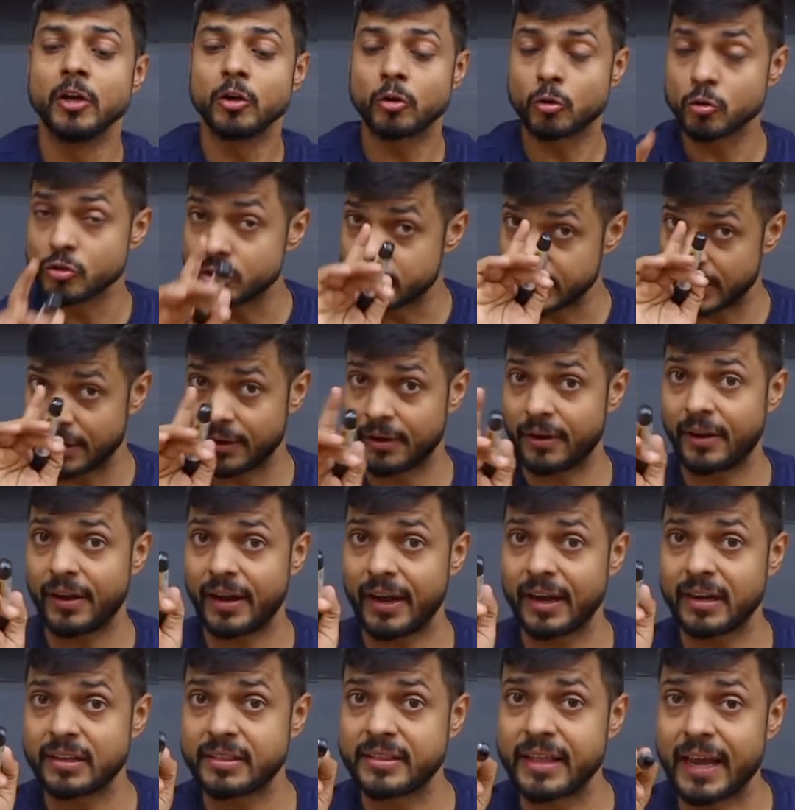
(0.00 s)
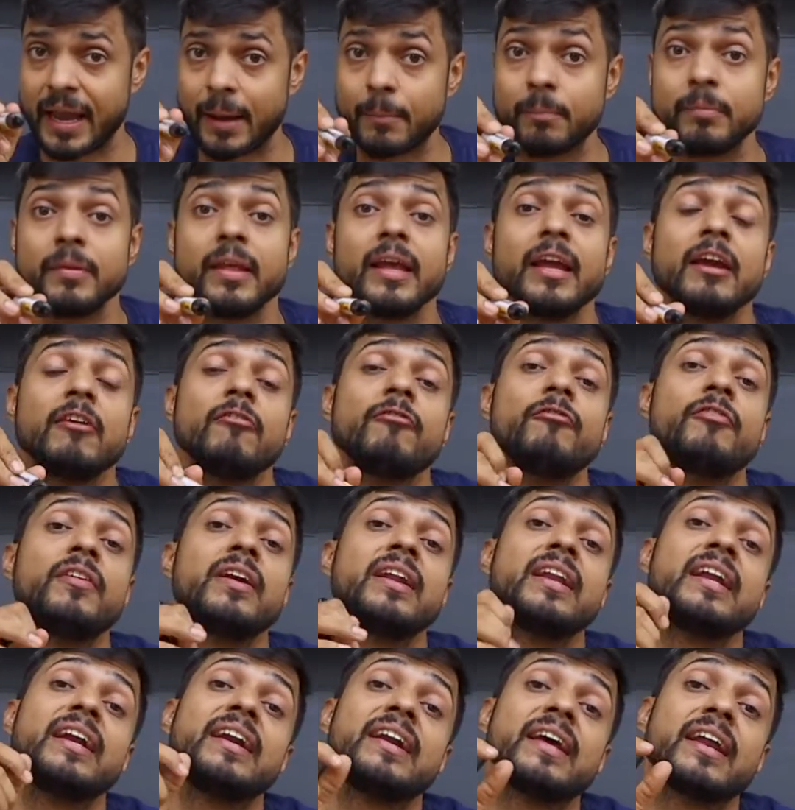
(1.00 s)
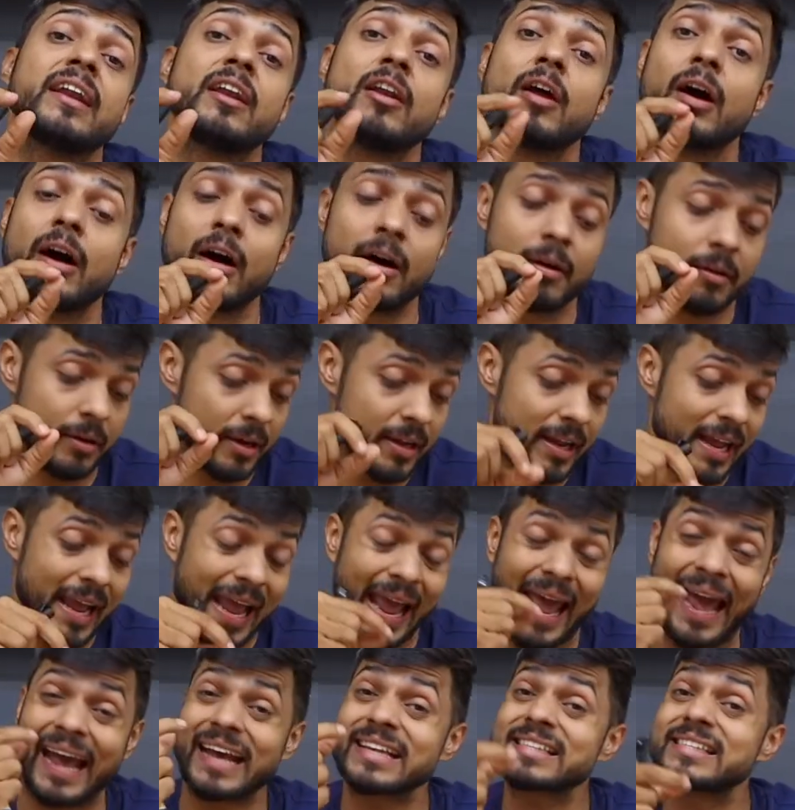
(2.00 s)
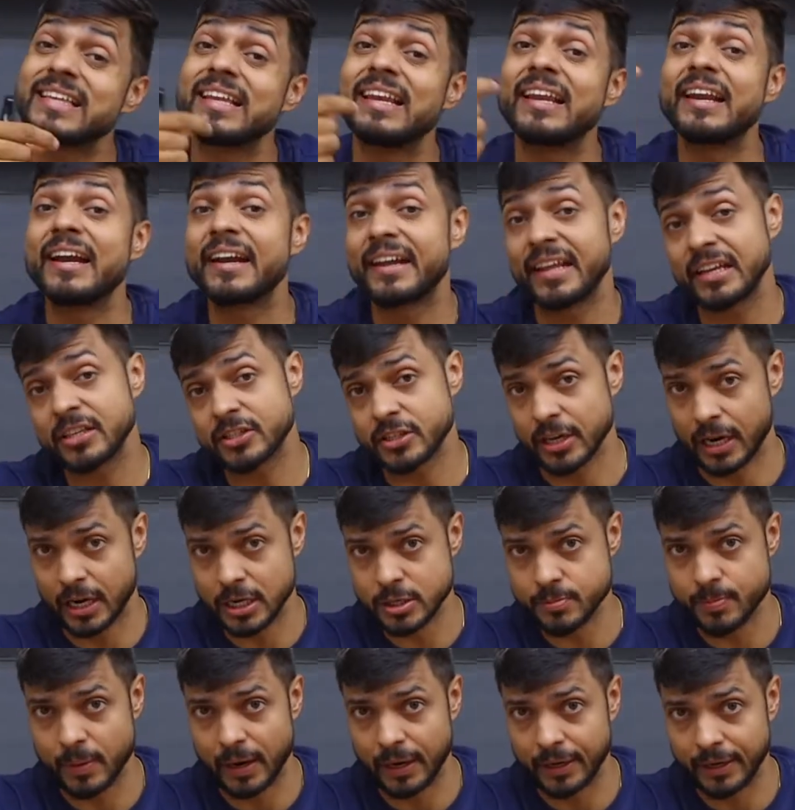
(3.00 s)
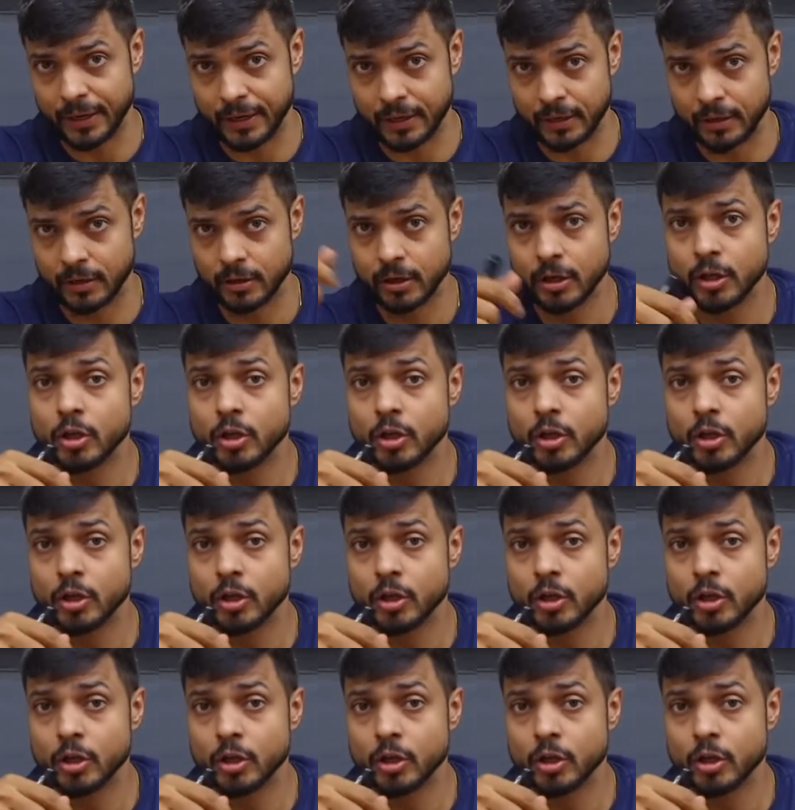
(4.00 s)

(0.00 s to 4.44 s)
To generate them, we need an accelerating charge particle.